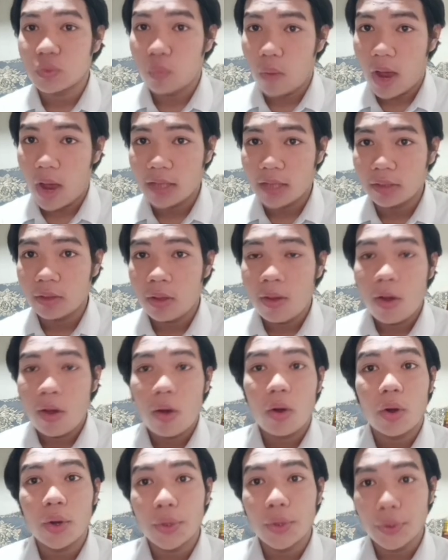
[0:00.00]
what
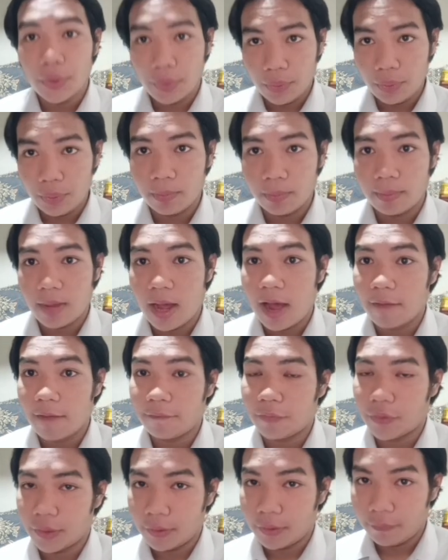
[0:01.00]
or whom
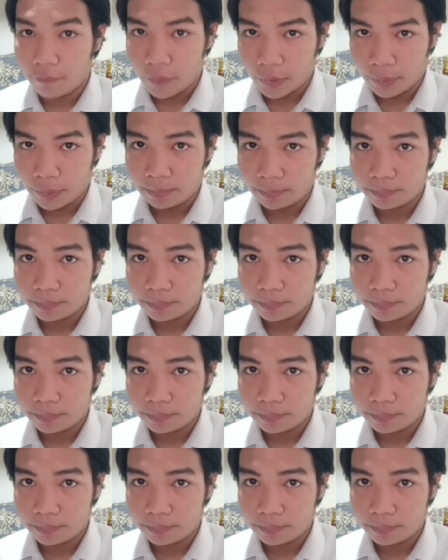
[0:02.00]
after the verb.